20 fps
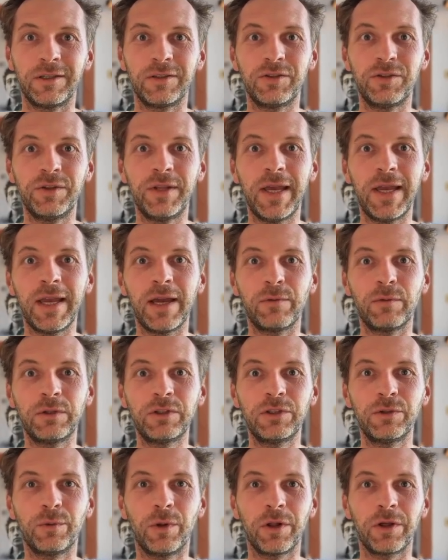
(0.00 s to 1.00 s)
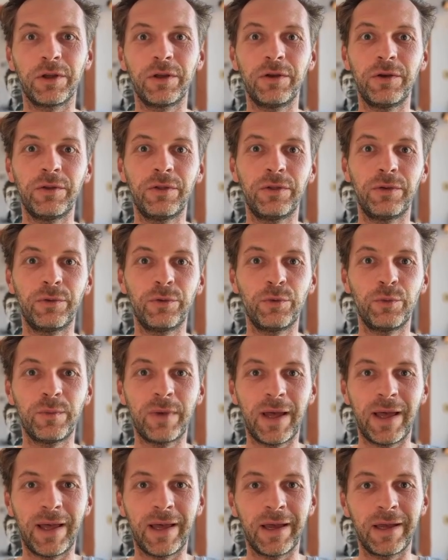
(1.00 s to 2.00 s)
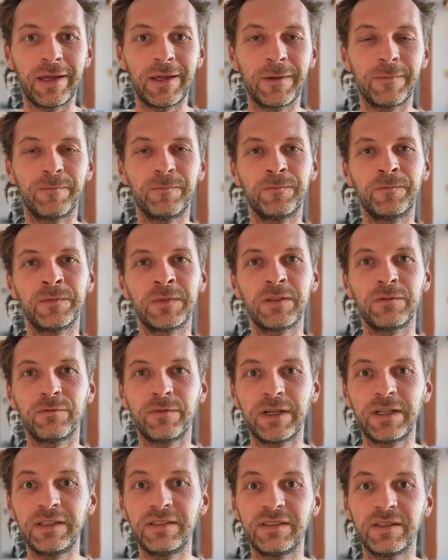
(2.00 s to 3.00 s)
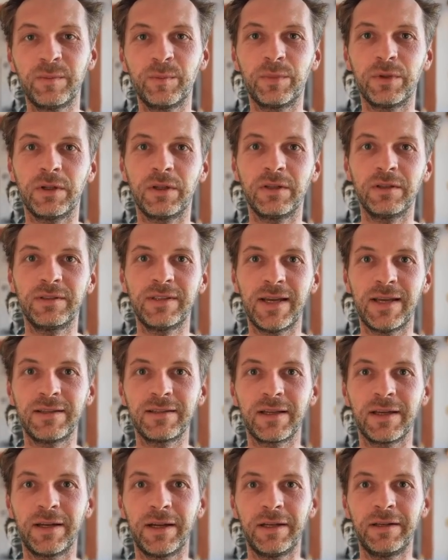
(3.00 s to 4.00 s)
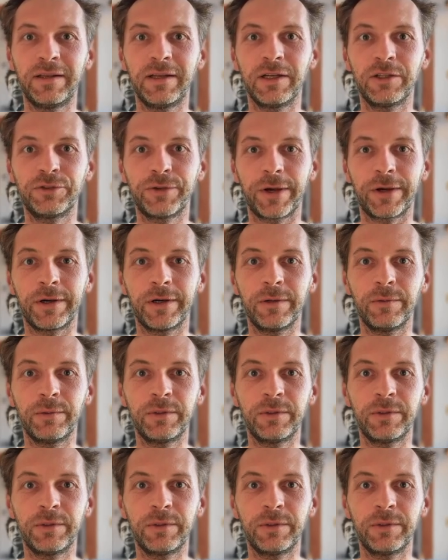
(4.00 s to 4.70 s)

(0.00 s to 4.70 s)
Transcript: Today I want to walk you through my very simple task and idea tracker,